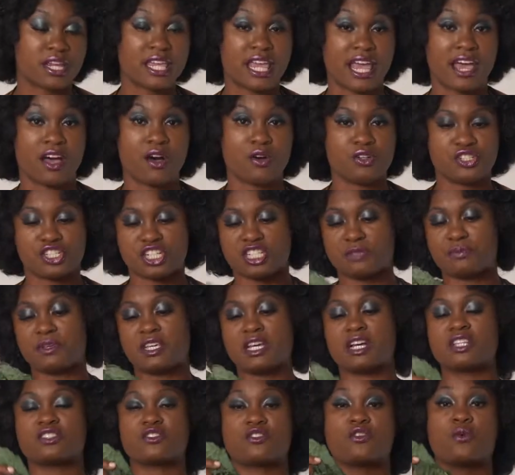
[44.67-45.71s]
kale just
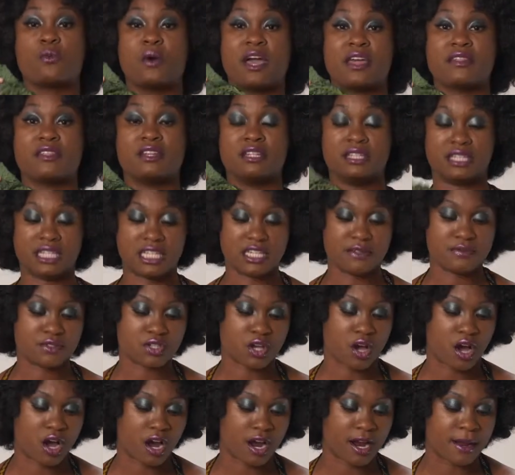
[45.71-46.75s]
because of the way the leaves
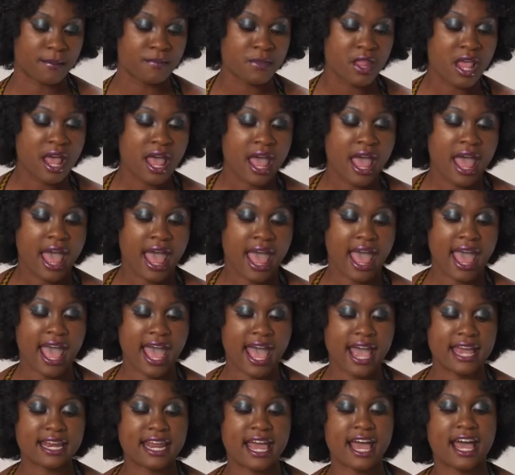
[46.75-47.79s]
are,
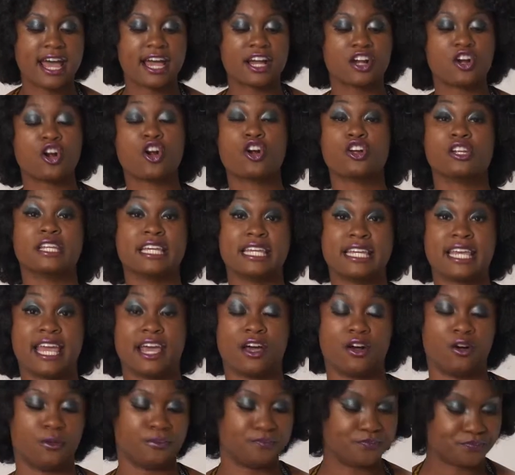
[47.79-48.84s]
and a curly
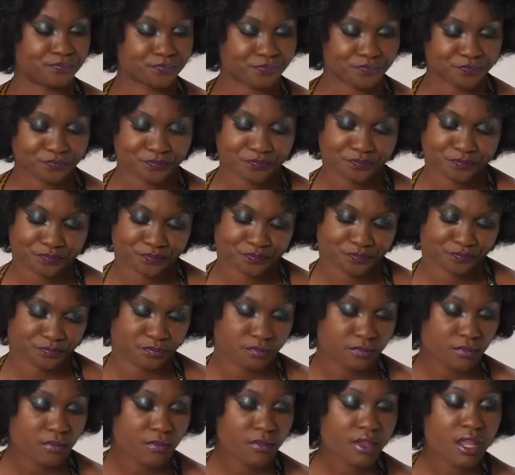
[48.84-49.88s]
kale.
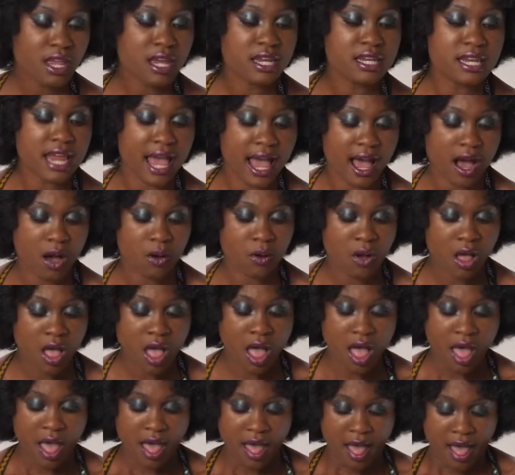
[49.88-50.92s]
Now,
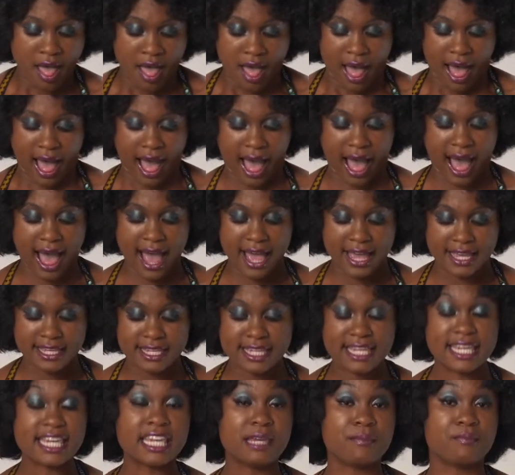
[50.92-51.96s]
I
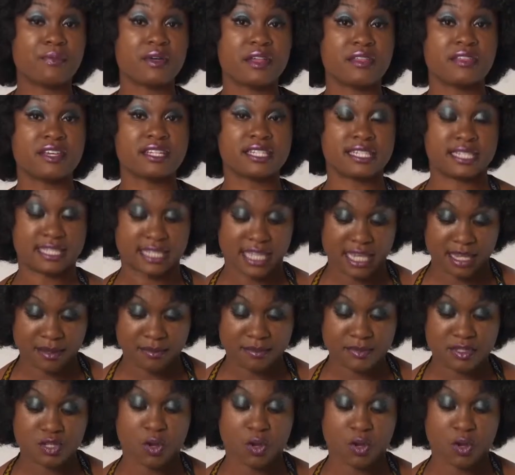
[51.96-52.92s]
keep the stems